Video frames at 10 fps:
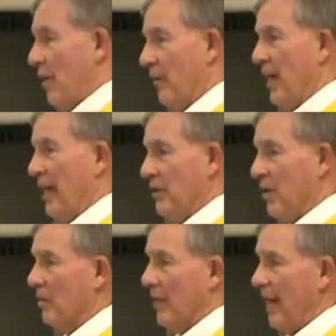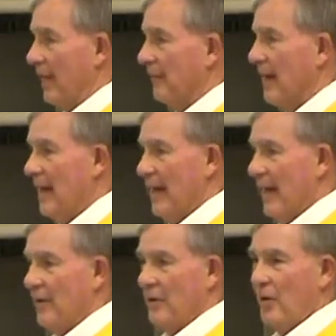of, I had a young man,
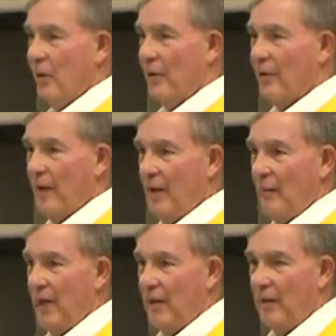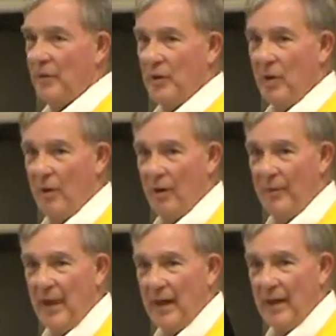I don't know if many of you
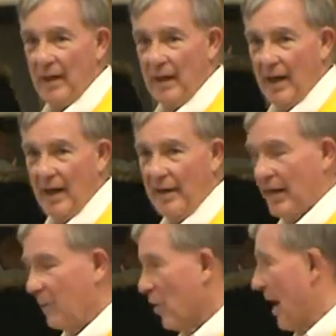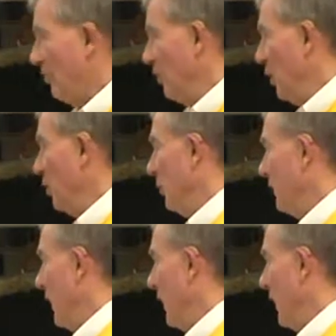know him, named Rob Moon.